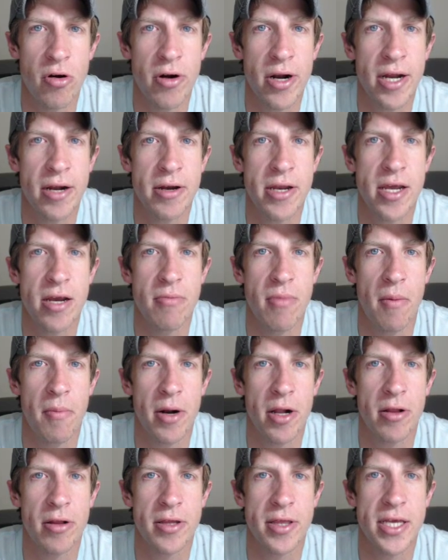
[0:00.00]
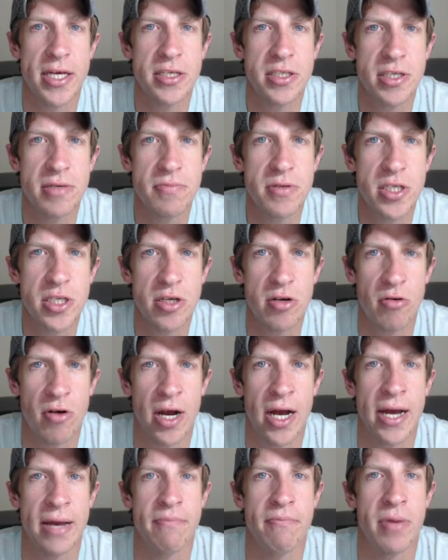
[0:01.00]
around here, remember to click that
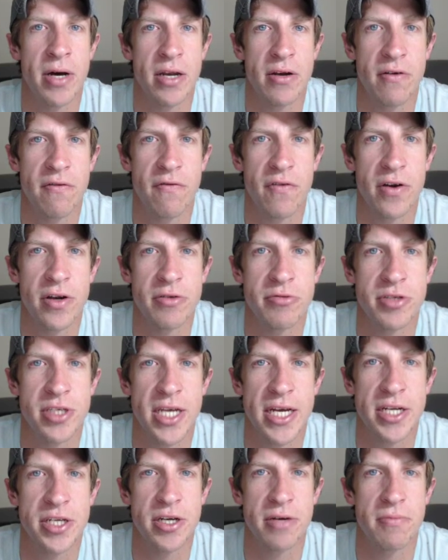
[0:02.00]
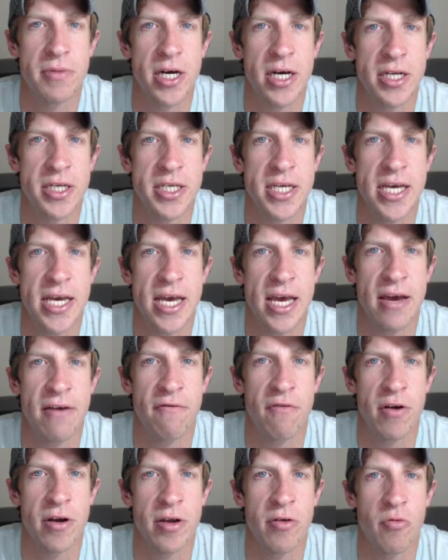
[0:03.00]
subscribe button for new SketchUp content
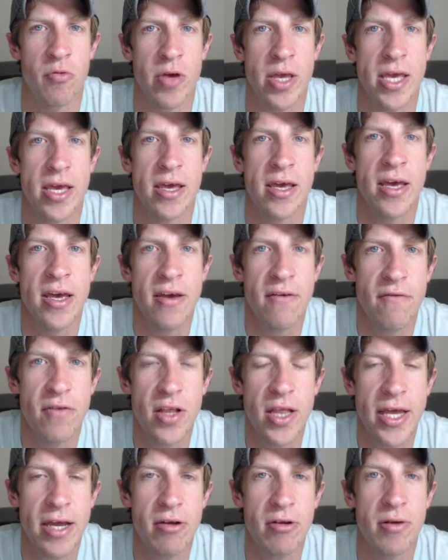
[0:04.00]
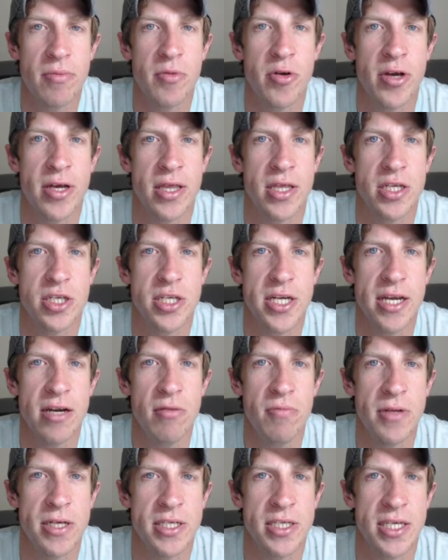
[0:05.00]
every week. If you like what I'm doing on this
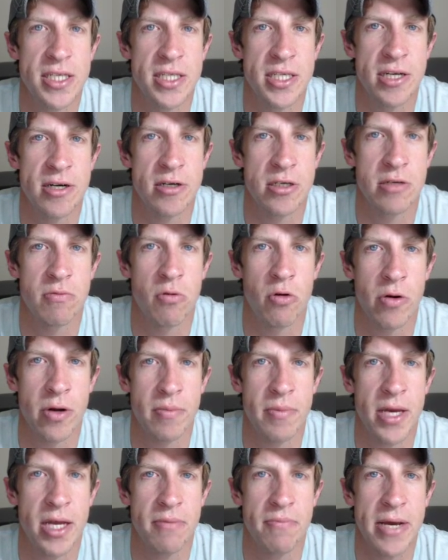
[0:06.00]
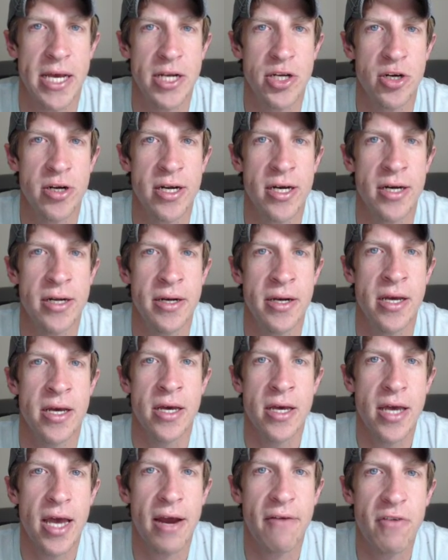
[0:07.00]
channel, please consider supporting me on Patreon.
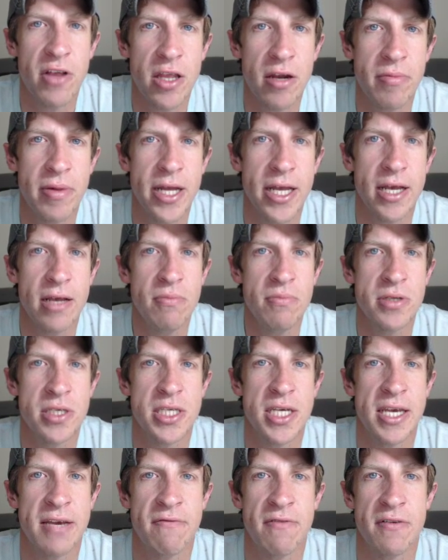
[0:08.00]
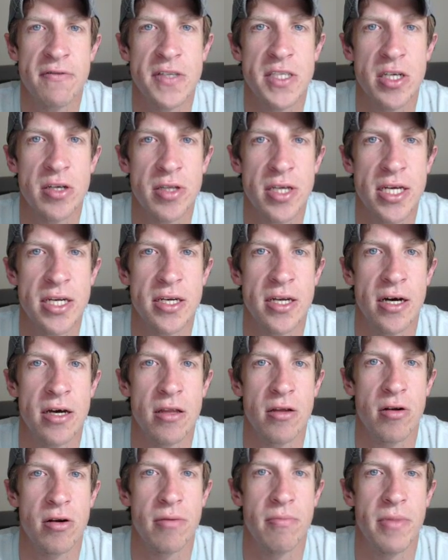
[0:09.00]
Every little bit helps, even if it's only a
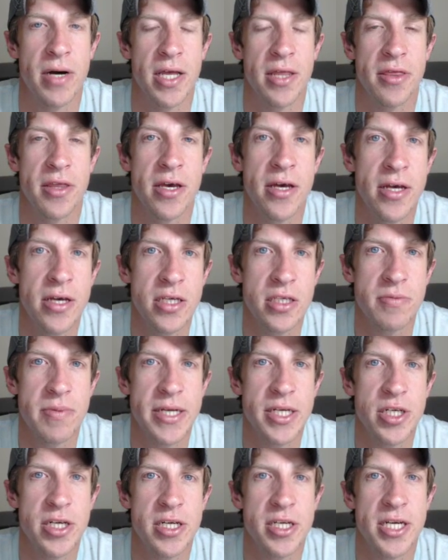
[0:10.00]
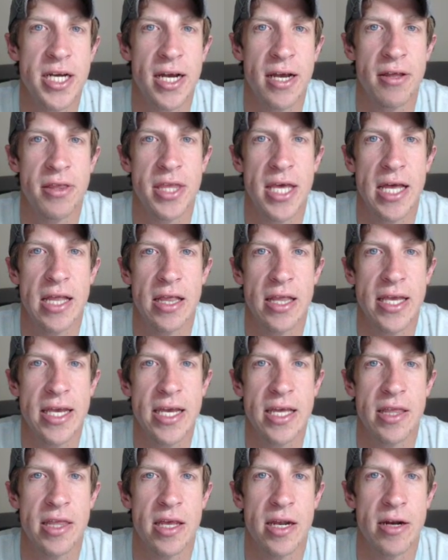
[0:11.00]
dollar a month. So make sure you check out that
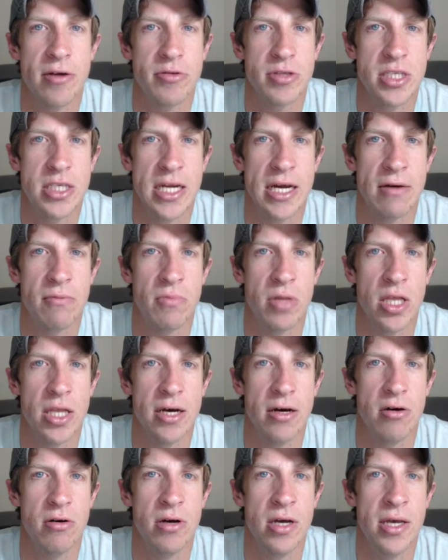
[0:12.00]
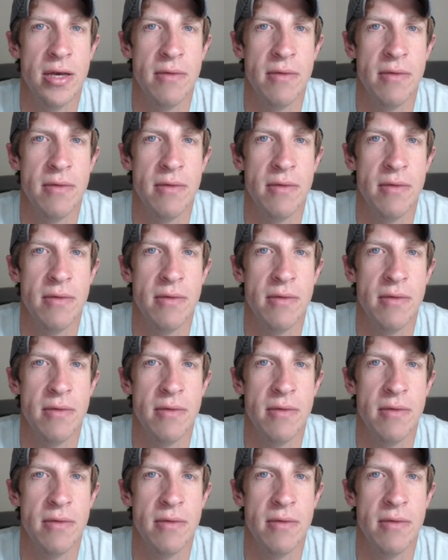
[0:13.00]
link in the notes down below.